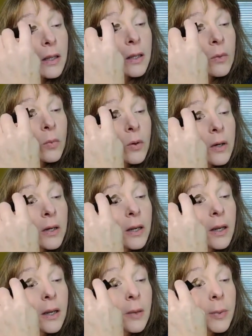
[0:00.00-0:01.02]
and work
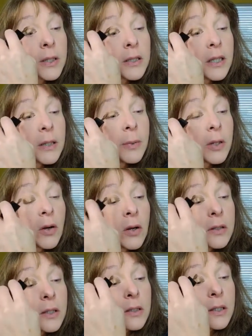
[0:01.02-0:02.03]
up and keep it
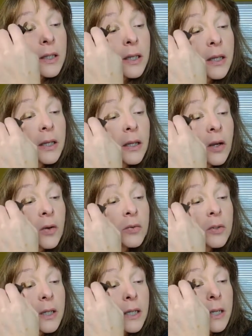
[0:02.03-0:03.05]
on the lid
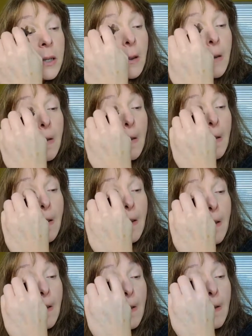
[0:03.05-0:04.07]
only.
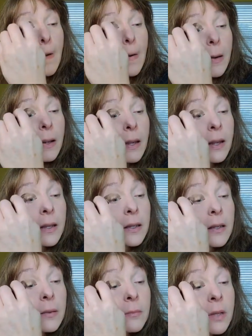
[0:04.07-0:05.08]
Okay,
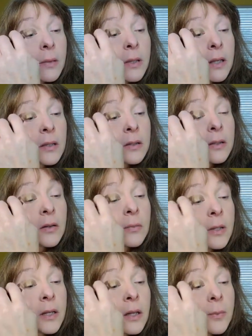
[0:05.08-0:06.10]
maybe a little
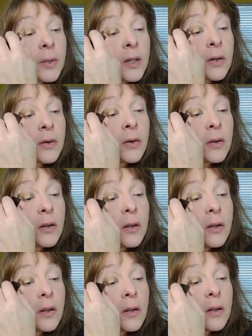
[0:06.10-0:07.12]
bit up here
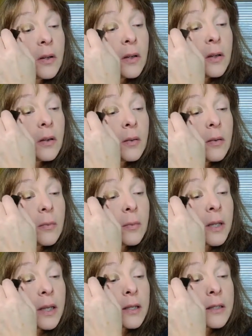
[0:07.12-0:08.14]

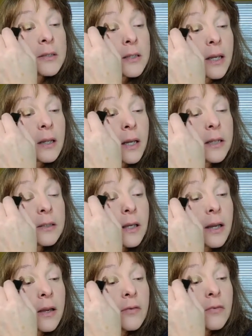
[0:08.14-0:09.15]
because I like to
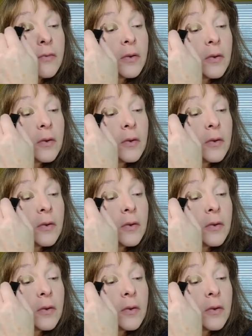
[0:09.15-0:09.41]
have